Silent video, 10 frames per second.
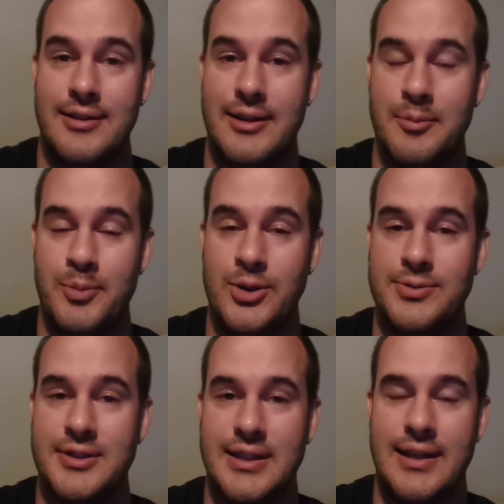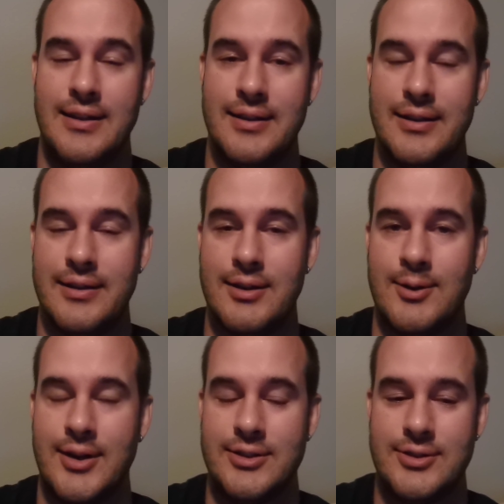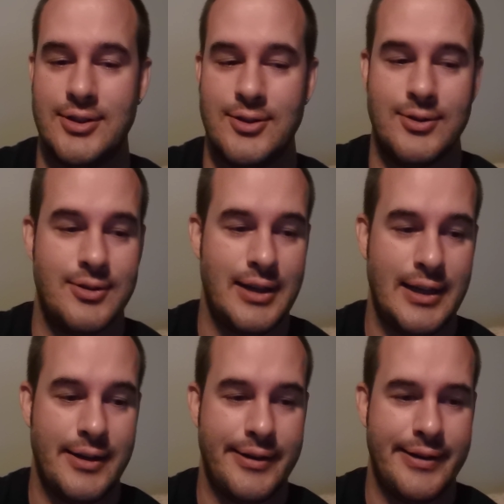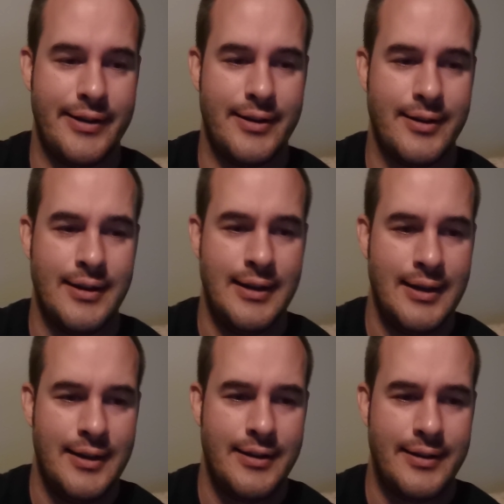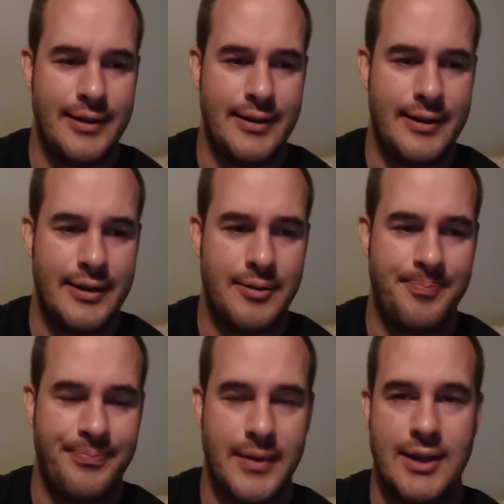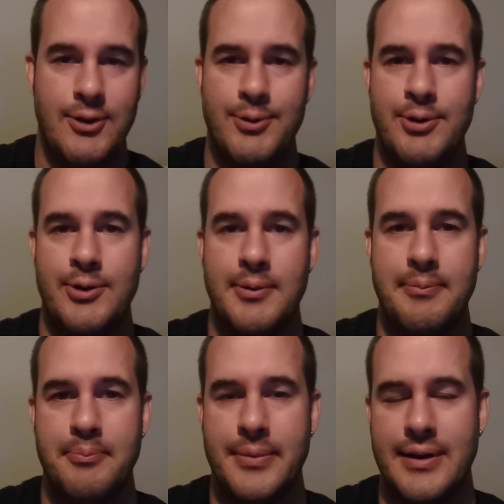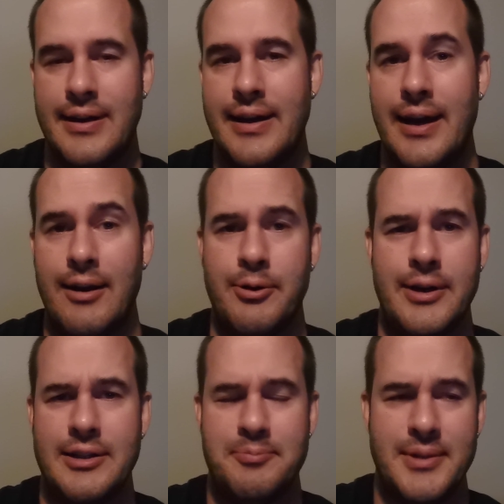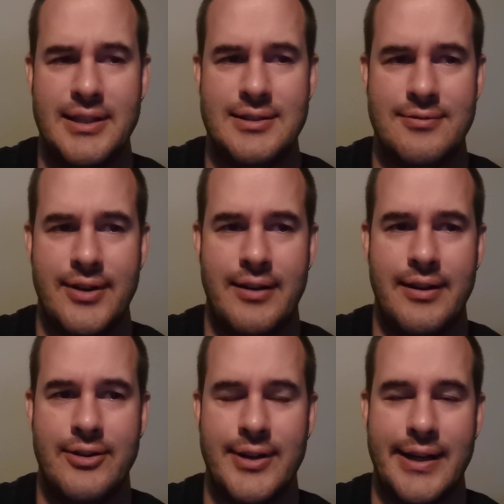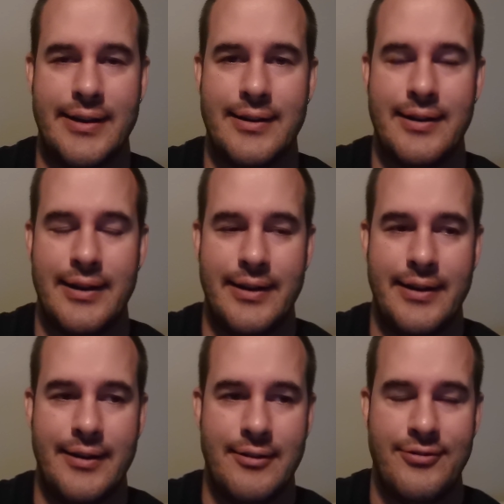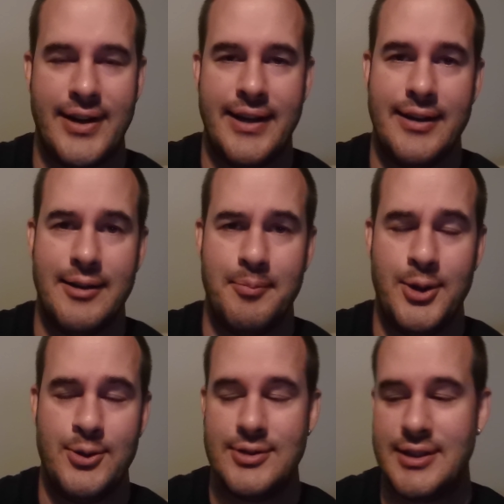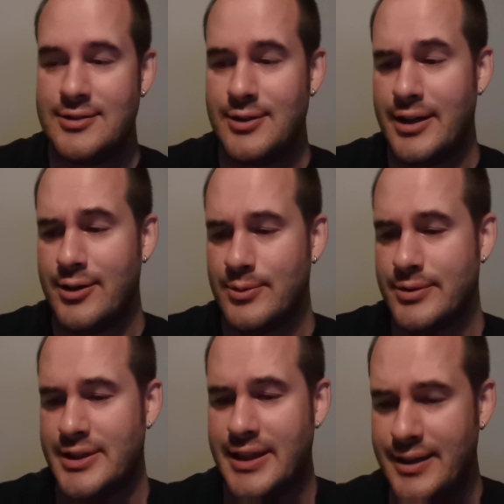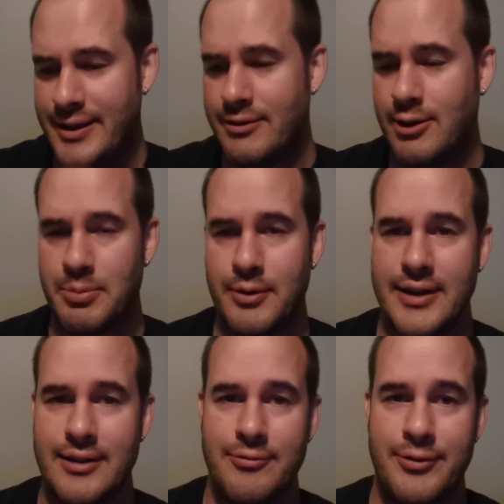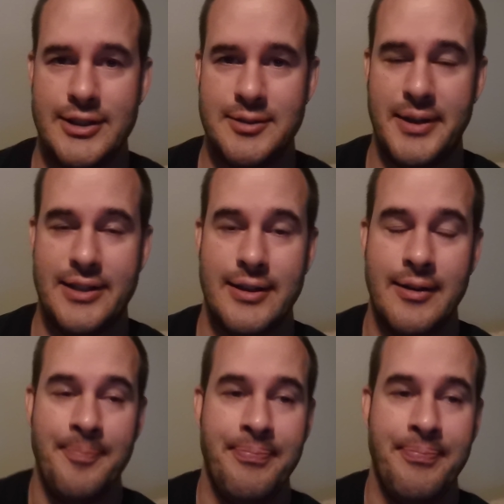music in the garage, and the YouTube algorithm is very good at finding music, so I don't want any copyright infringement.